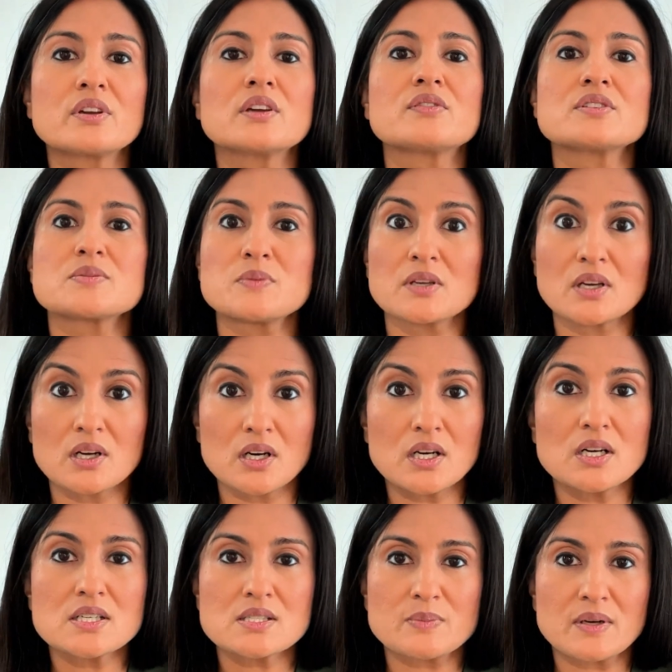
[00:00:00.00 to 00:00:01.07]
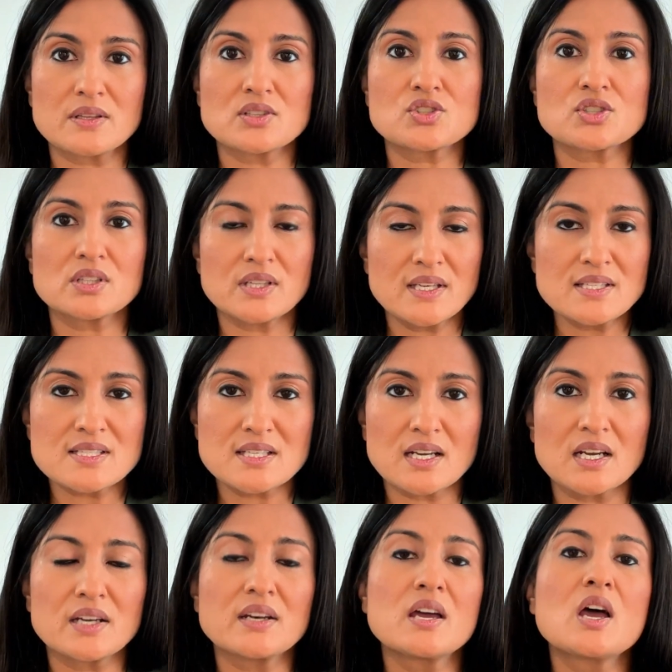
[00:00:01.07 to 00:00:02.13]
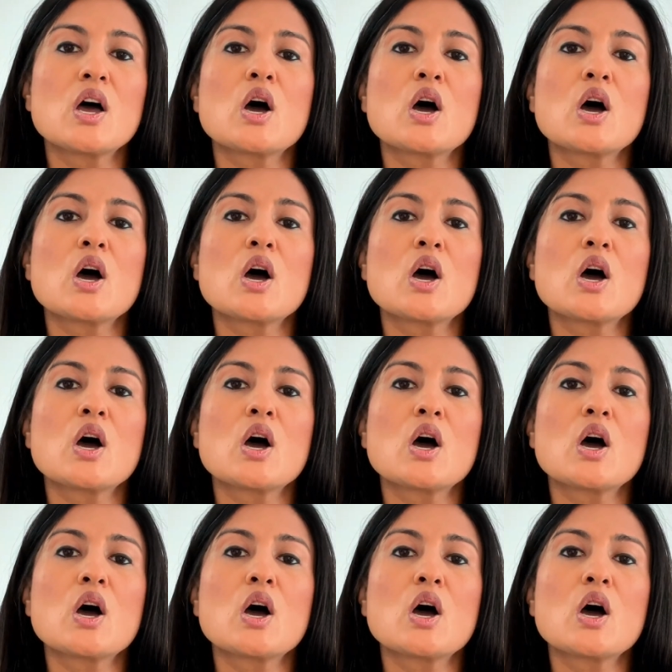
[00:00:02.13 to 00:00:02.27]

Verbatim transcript: if it's being caused by the chalazion,